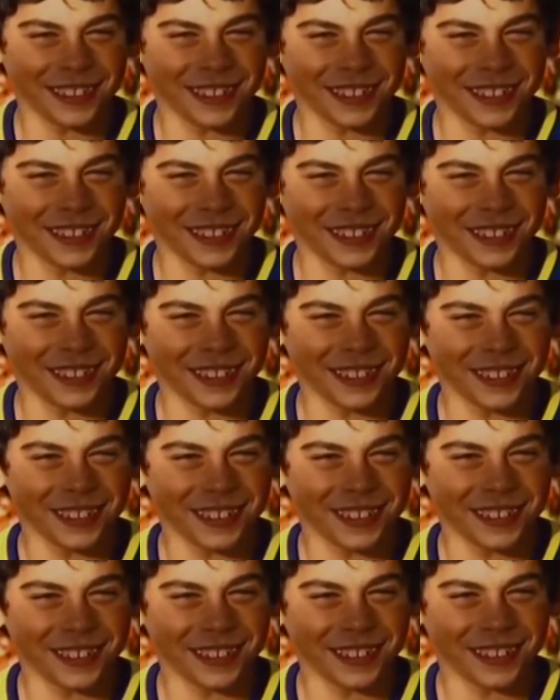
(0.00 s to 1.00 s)
It was
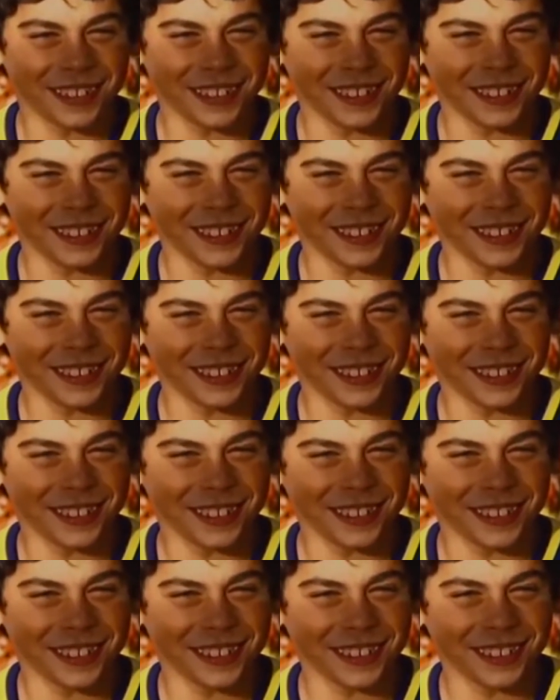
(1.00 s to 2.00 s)

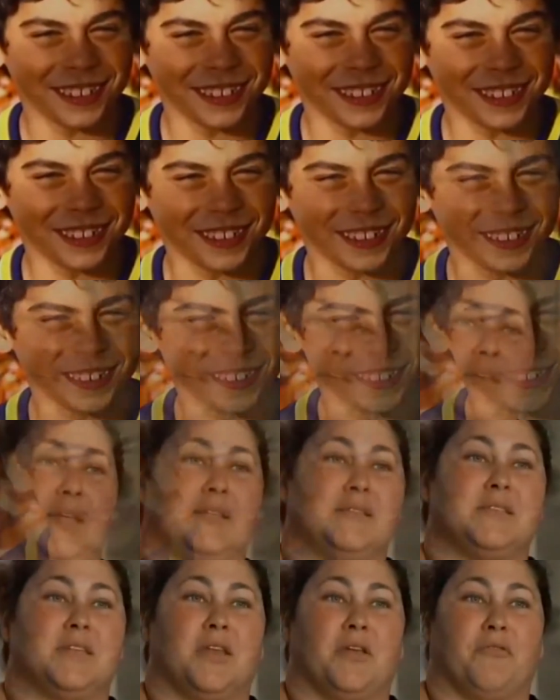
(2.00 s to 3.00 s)
quite a, an
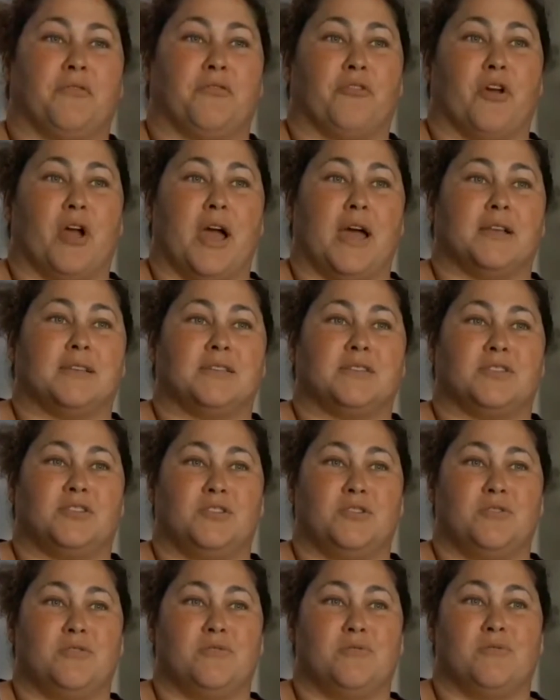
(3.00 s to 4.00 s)
incident for us
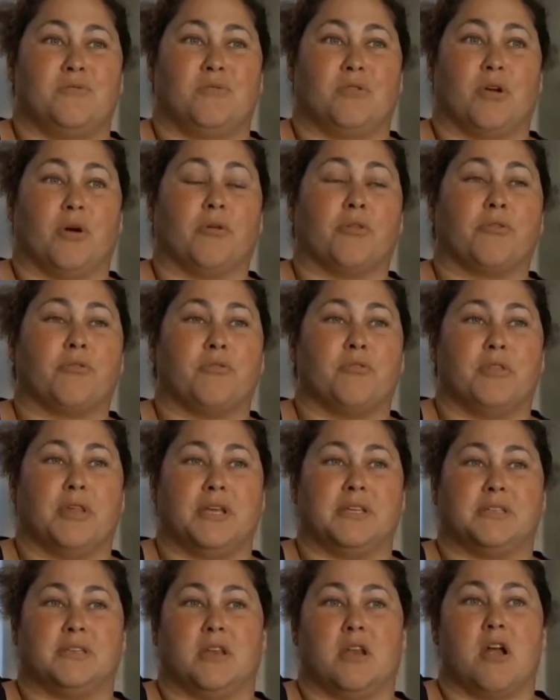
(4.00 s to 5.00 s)
to go through
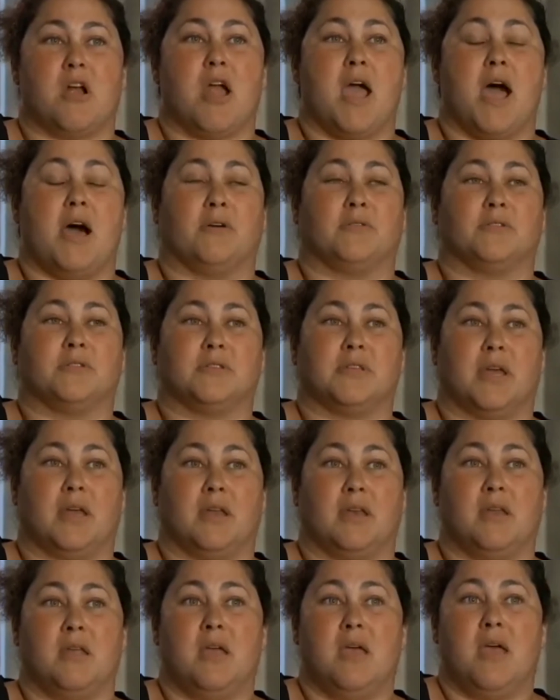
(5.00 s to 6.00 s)
this in our house
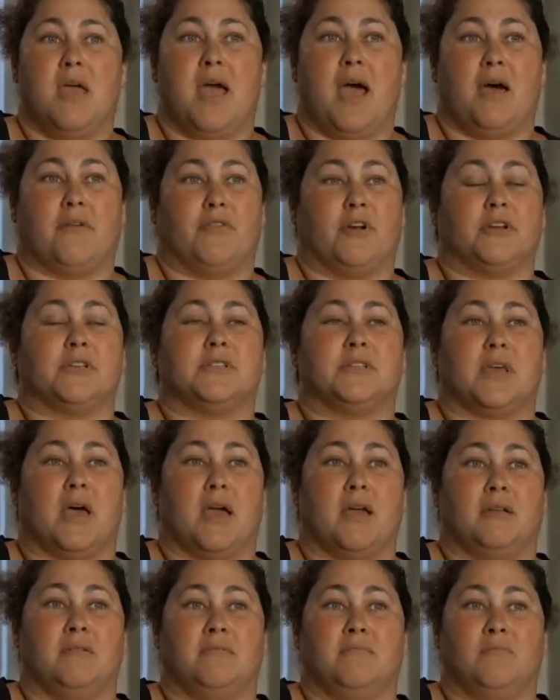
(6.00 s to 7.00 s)
and have our
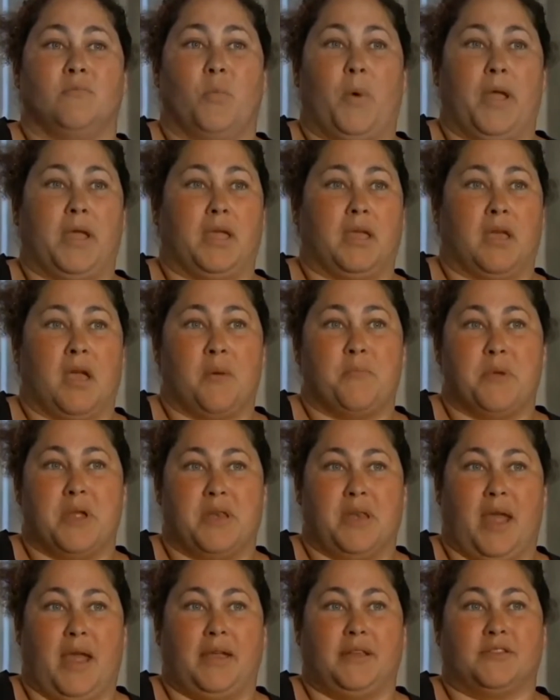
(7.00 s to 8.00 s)
son waking up
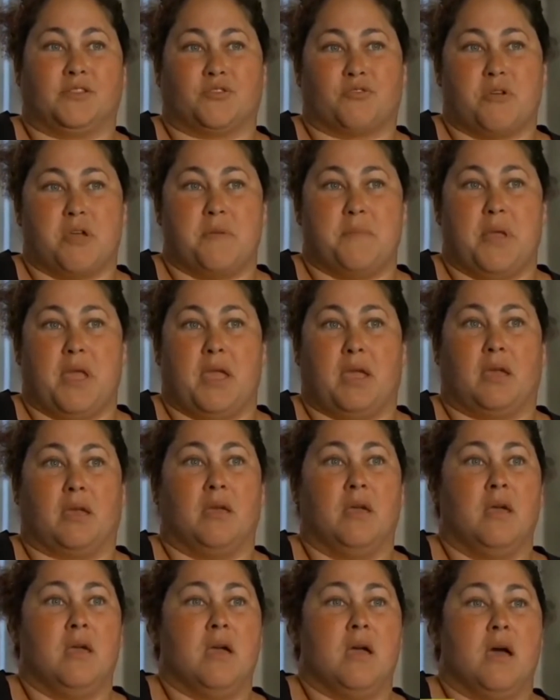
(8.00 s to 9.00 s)
at night
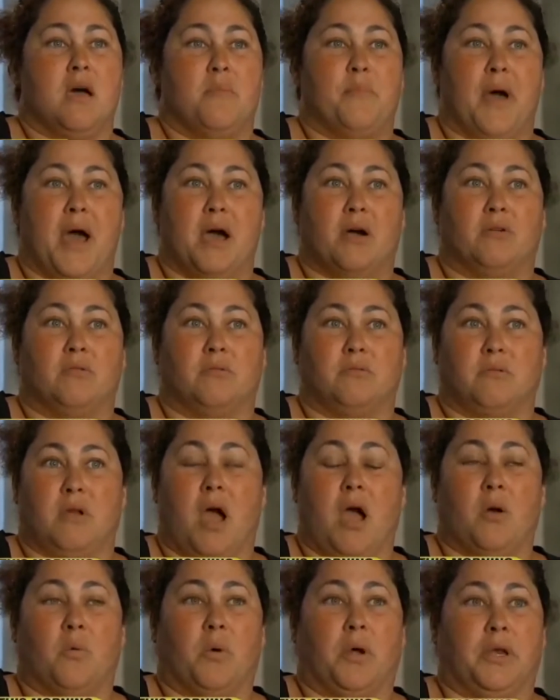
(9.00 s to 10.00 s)
screaming about
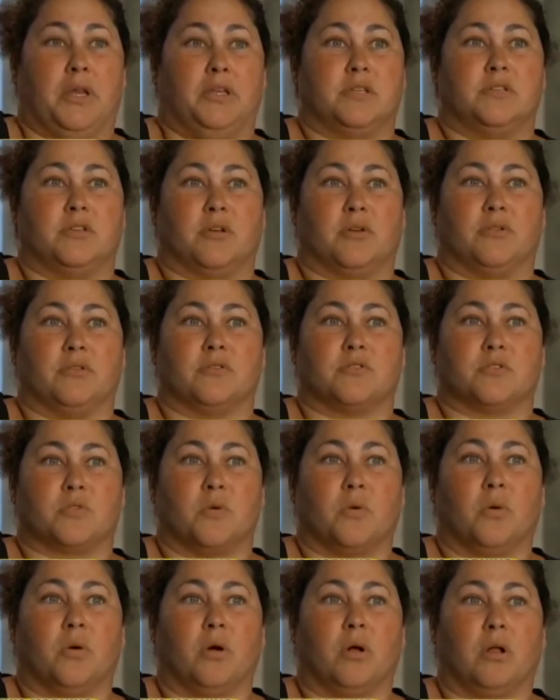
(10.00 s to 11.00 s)
not wanting to go to
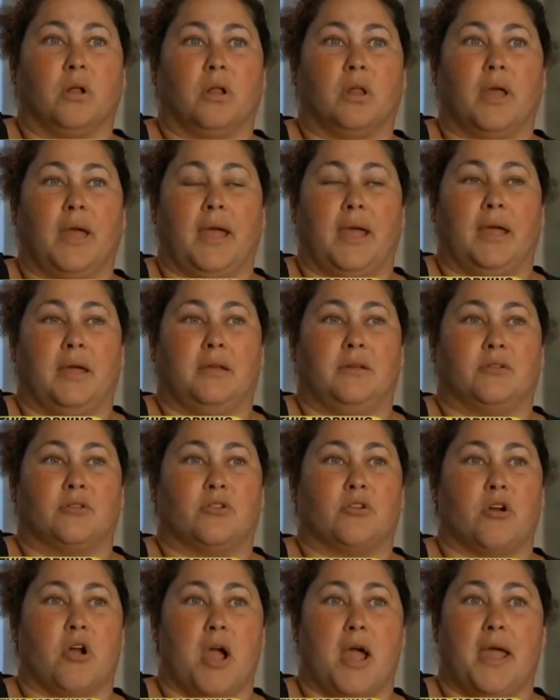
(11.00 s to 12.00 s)
school and
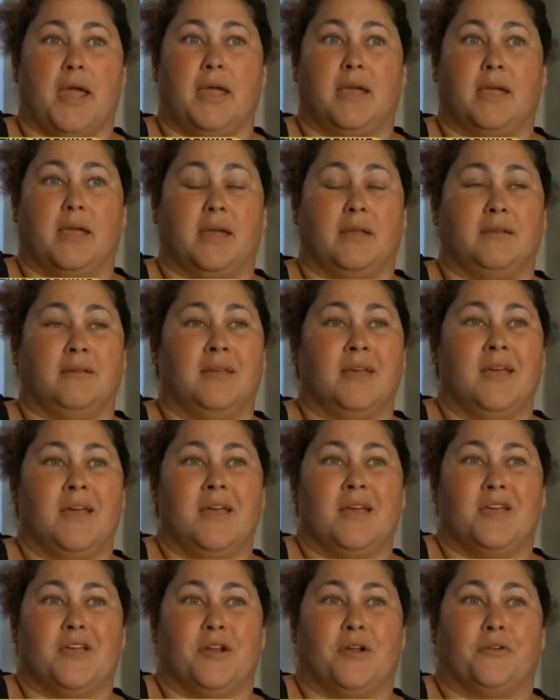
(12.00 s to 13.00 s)
crying and,
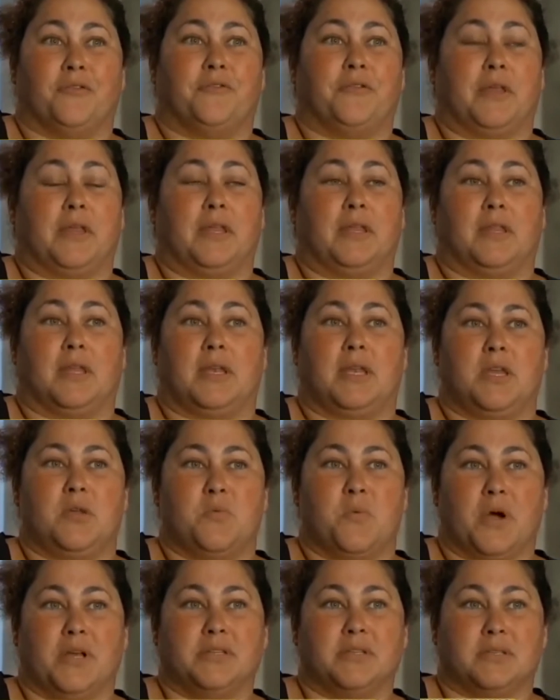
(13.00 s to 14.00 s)
you know, feeling that
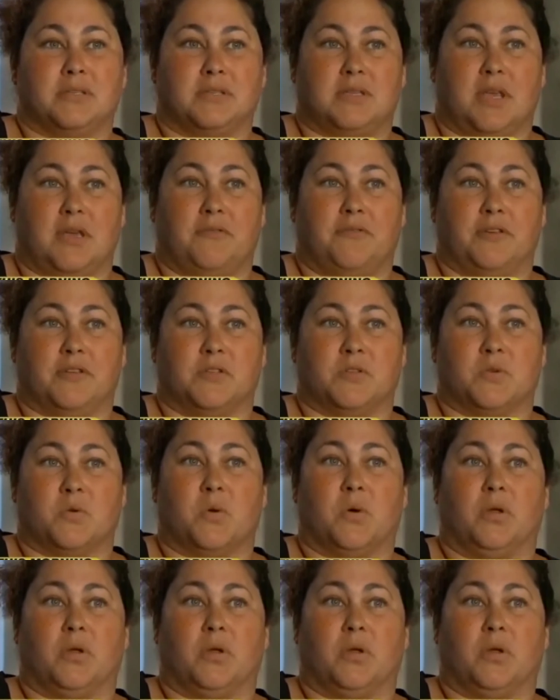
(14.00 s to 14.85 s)
he wasn't safe at